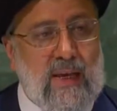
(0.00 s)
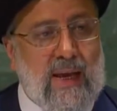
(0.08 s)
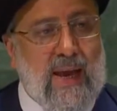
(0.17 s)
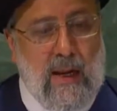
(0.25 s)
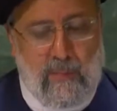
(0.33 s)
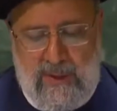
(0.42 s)

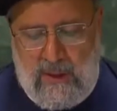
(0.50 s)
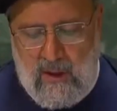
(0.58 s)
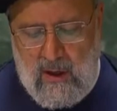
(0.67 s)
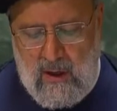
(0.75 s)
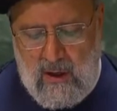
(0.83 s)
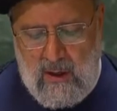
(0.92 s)
have
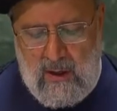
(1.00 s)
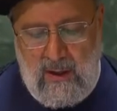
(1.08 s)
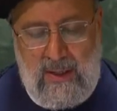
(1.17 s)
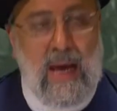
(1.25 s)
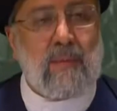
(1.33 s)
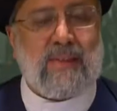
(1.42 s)

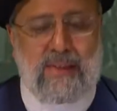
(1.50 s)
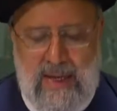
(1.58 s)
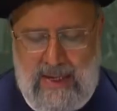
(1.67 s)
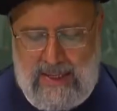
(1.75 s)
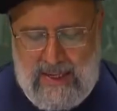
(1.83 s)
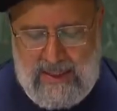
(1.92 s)
discerned the
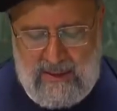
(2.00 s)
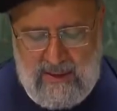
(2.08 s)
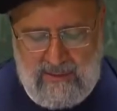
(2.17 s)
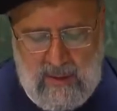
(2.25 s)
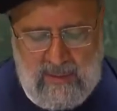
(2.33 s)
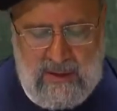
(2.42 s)
true
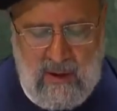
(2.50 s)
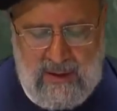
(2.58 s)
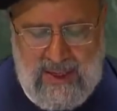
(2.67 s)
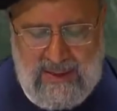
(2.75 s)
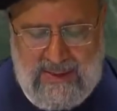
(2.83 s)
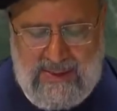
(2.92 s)
essence
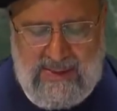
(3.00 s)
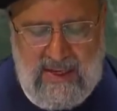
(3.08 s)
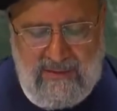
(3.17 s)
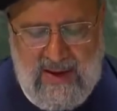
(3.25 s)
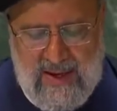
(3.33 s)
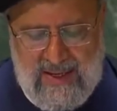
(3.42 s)
of
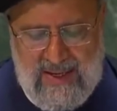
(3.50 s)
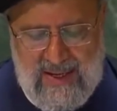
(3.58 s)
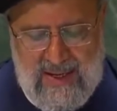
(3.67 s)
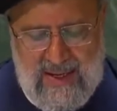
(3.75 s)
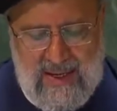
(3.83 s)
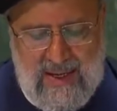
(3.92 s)
Western
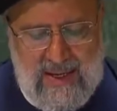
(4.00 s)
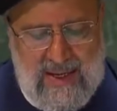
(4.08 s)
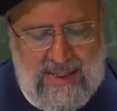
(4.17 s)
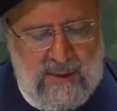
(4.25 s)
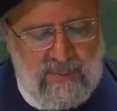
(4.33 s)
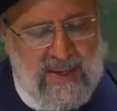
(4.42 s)
democracy,
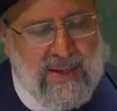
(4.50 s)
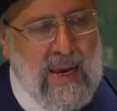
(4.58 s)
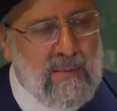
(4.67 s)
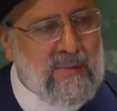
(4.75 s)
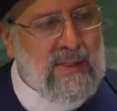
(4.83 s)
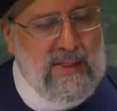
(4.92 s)

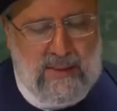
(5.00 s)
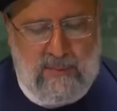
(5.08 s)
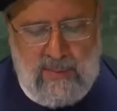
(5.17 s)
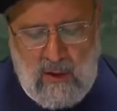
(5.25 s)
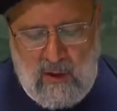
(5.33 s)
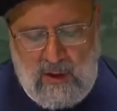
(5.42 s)
an
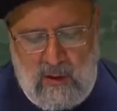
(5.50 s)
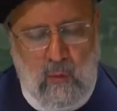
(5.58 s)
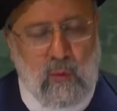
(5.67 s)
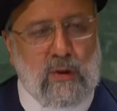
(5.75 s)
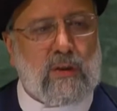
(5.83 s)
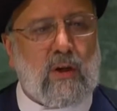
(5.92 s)

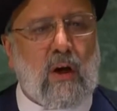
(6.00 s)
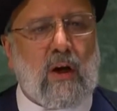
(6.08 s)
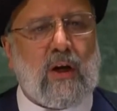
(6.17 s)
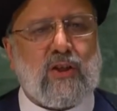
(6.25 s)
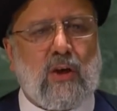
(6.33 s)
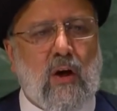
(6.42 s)
appellation
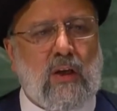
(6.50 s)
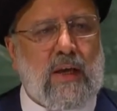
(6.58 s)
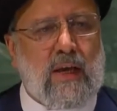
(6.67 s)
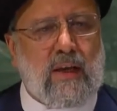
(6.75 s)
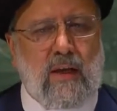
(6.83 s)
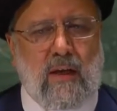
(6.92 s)

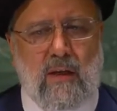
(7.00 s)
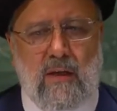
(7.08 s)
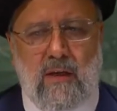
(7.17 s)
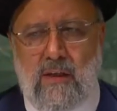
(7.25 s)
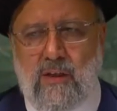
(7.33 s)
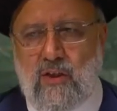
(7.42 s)

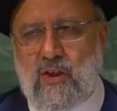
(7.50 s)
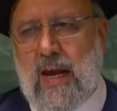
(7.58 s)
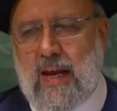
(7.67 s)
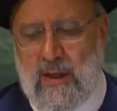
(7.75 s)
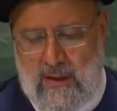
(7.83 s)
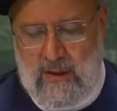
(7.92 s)
that all
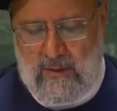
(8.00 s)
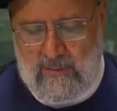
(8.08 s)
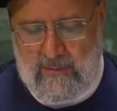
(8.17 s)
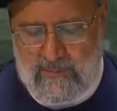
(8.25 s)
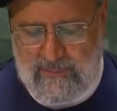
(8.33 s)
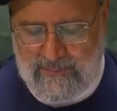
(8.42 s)
too often
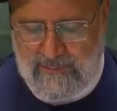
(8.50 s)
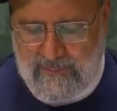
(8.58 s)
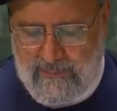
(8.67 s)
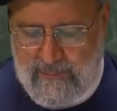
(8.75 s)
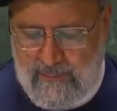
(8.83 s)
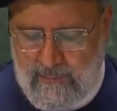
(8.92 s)
is a code
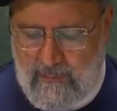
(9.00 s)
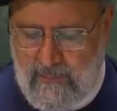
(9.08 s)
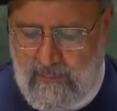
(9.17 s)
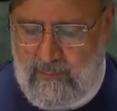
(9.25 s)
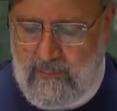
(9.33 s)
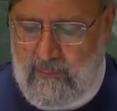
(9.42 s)
name for
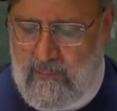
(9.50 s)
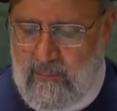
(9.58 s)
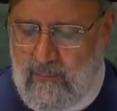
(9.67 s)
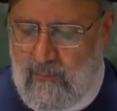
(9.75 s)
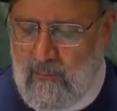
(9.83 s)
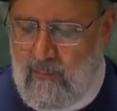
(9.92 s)
coup
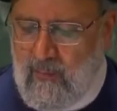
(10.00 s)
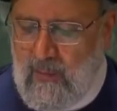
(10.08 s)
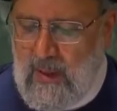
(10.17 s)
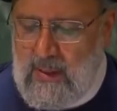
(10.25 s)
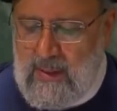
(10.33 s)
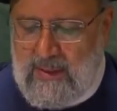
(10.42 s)
d'etats,
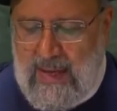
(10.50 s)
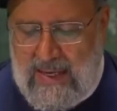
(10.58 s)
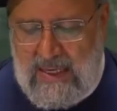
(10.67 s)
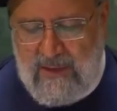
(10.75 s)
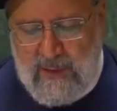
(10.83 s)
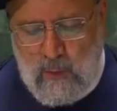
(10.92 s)
occupations,
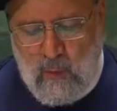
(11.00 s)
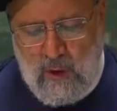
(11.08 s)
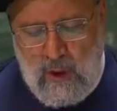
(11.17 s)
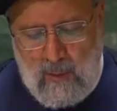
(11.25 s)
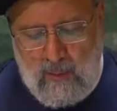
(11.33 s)
and